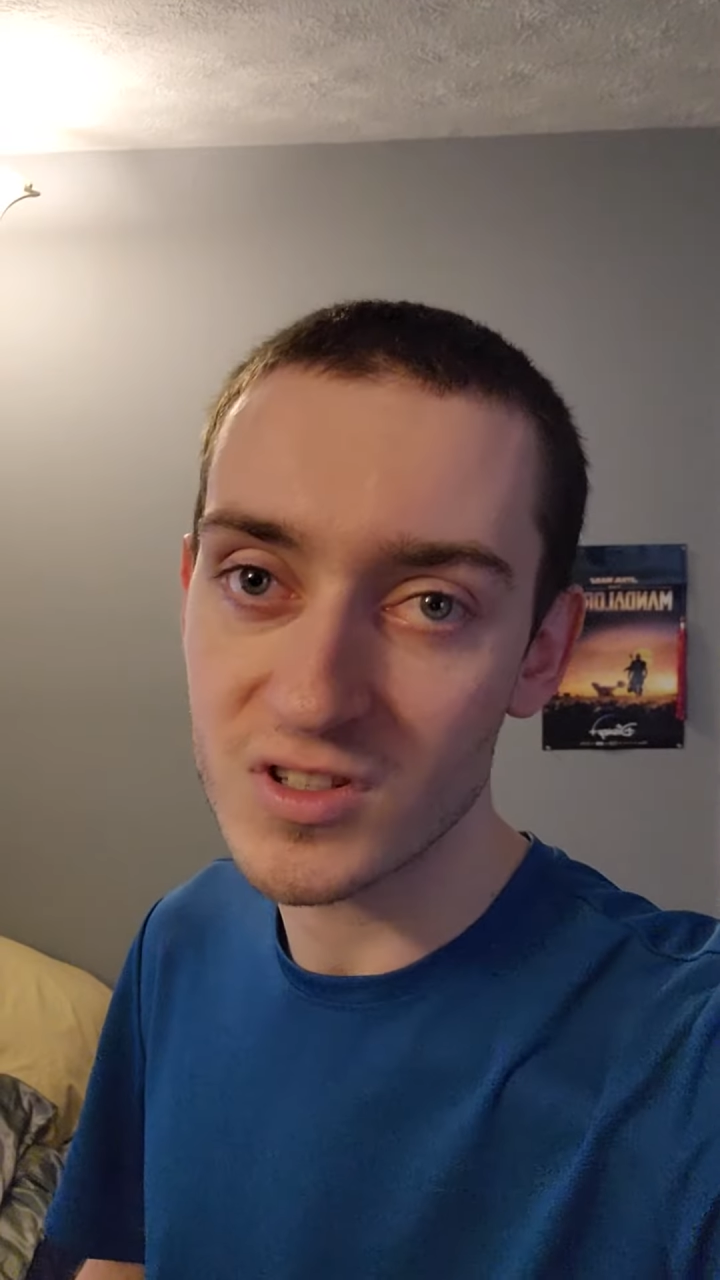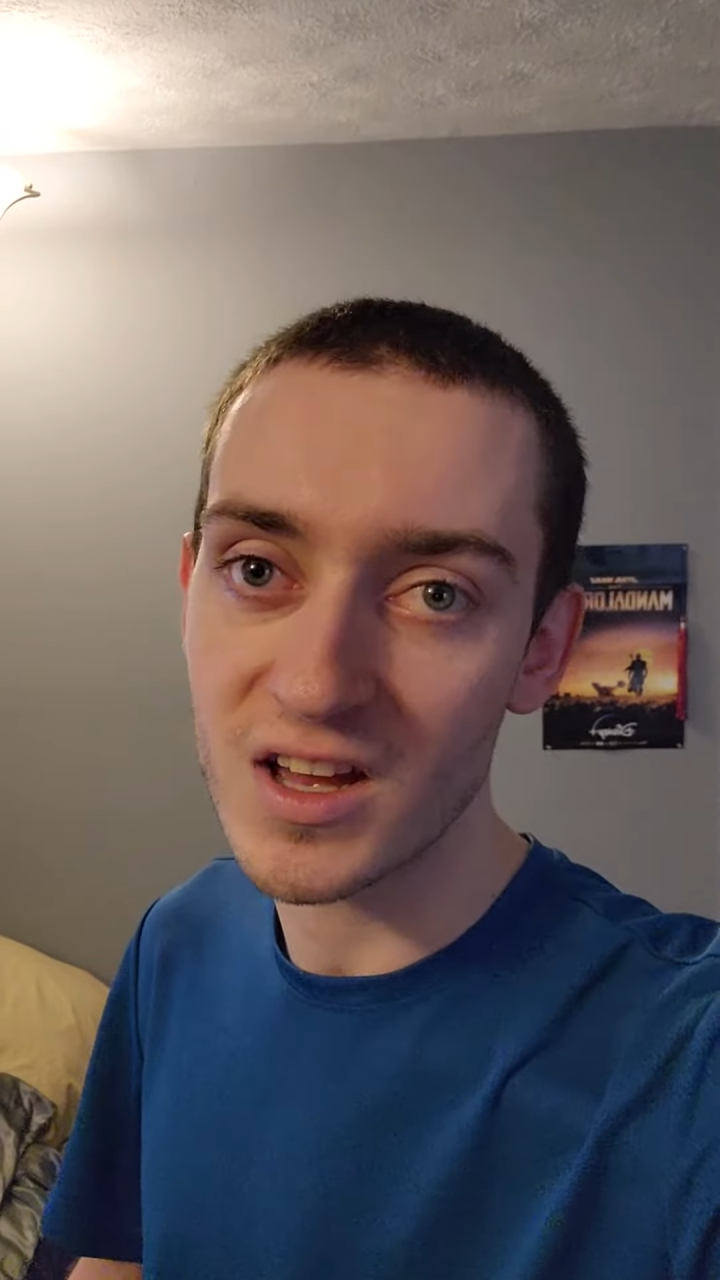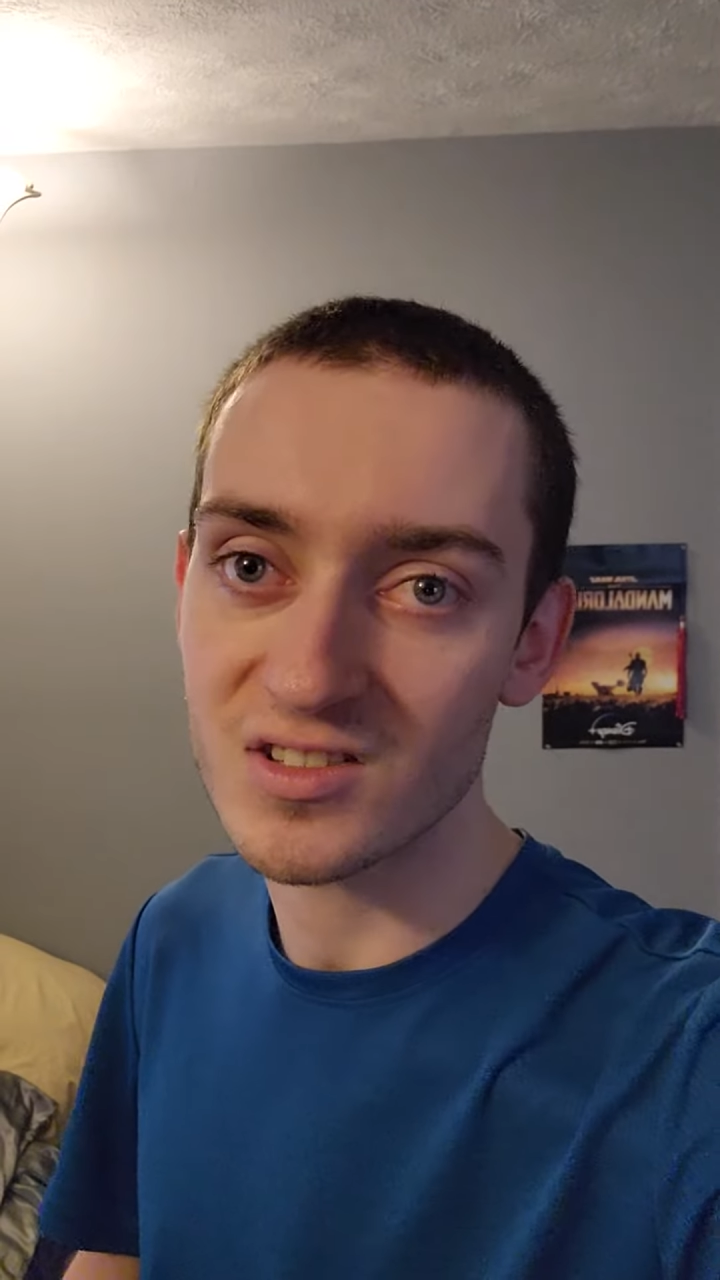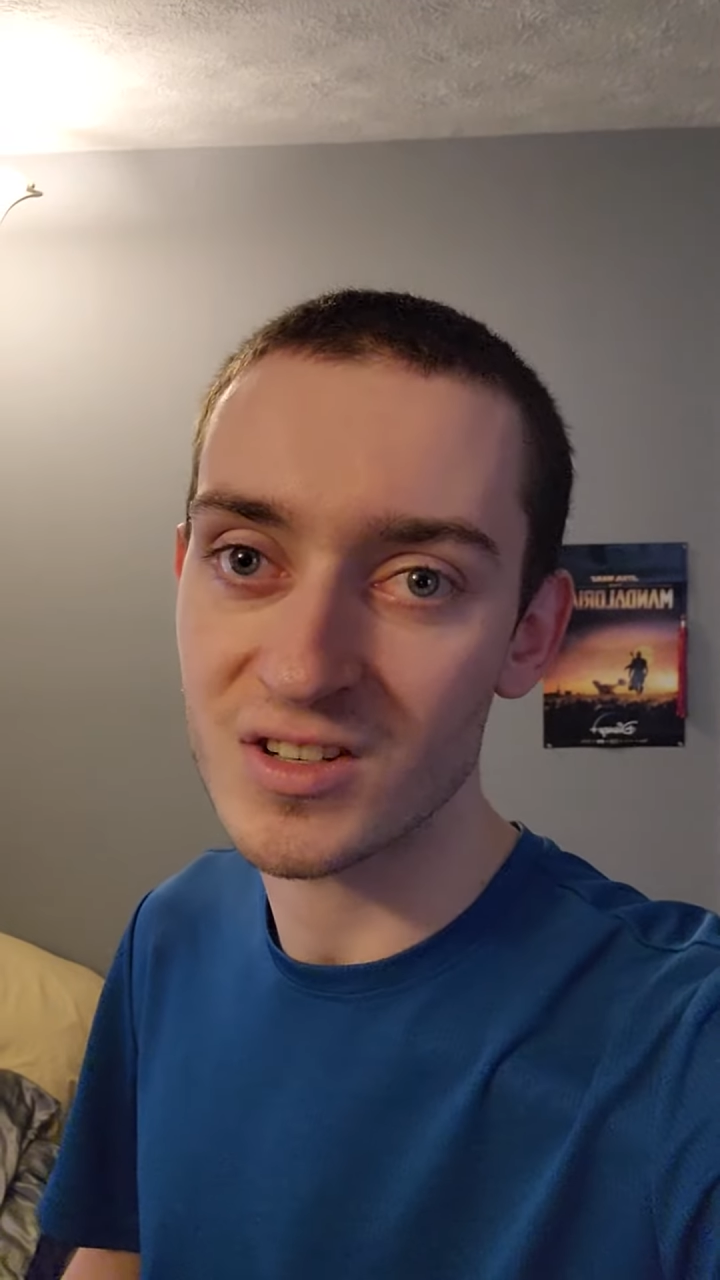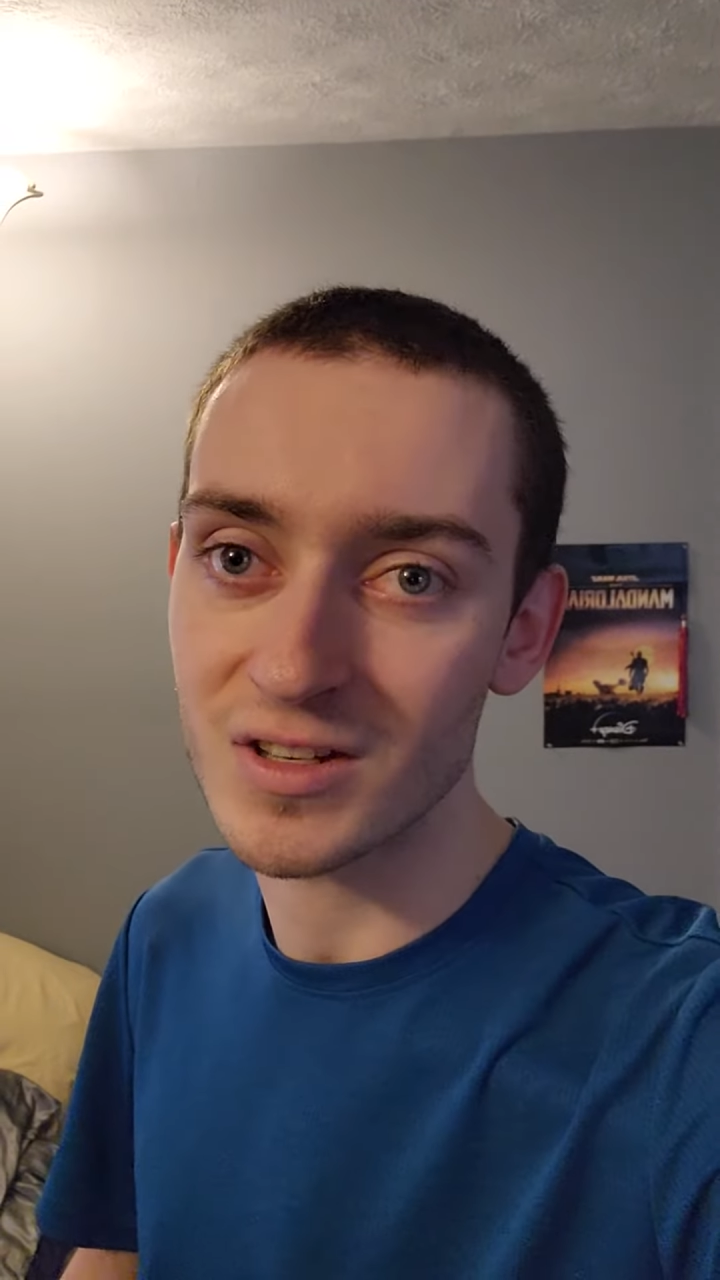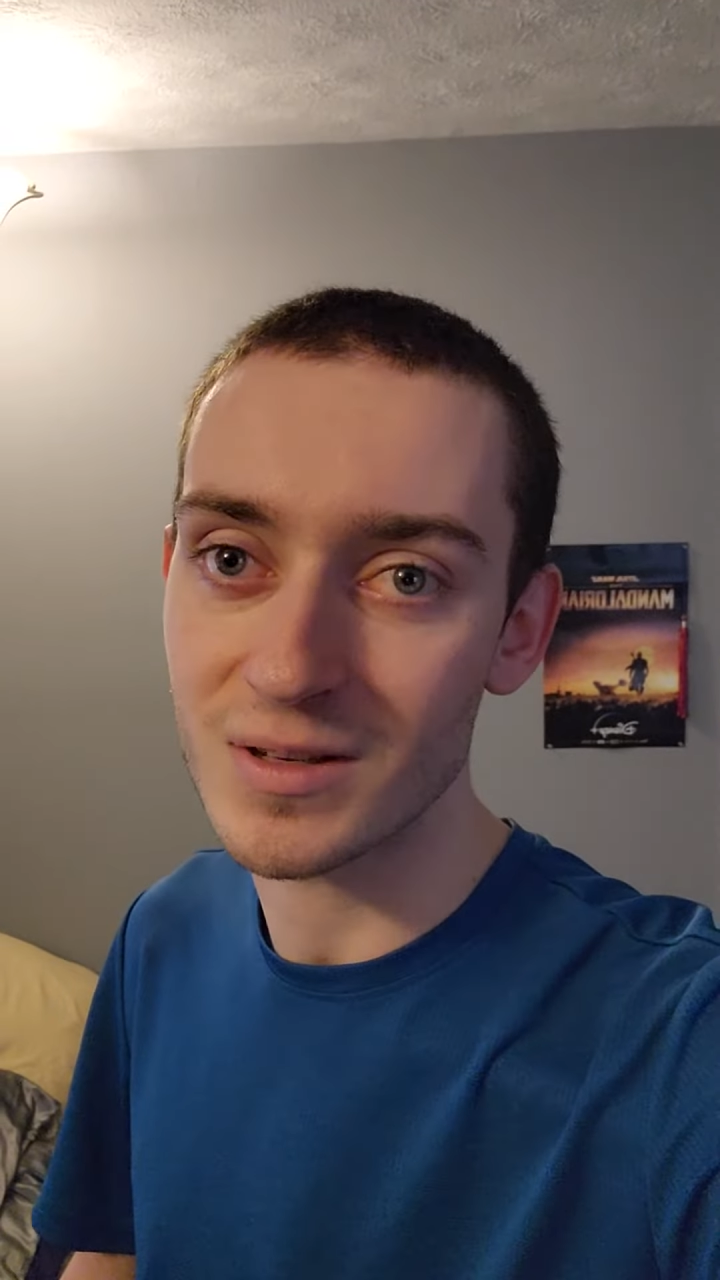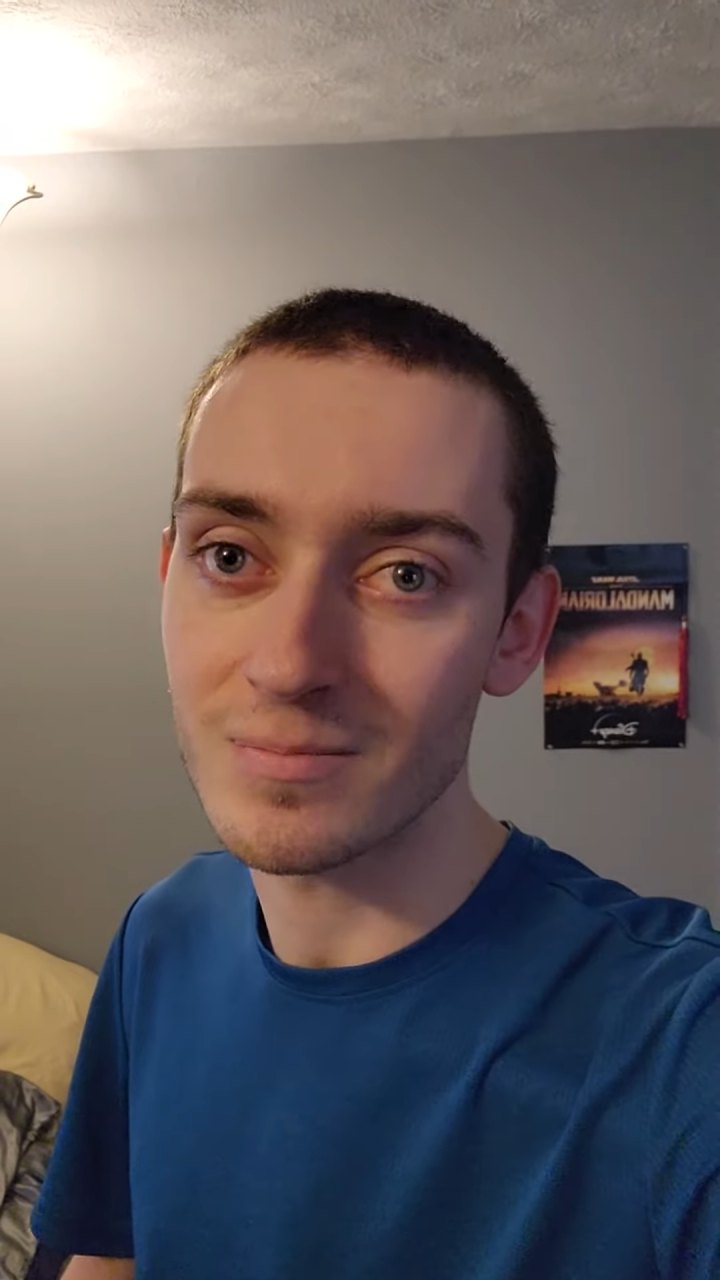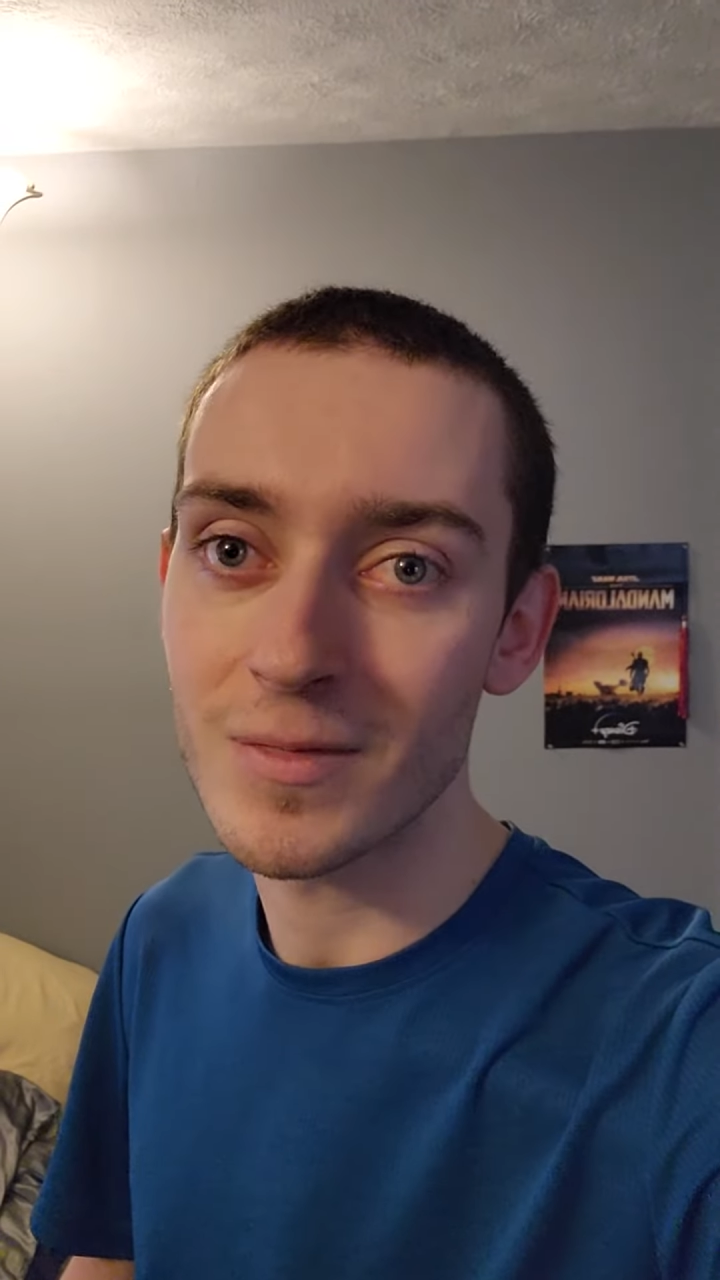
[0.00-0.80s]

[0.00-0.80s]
Destiny.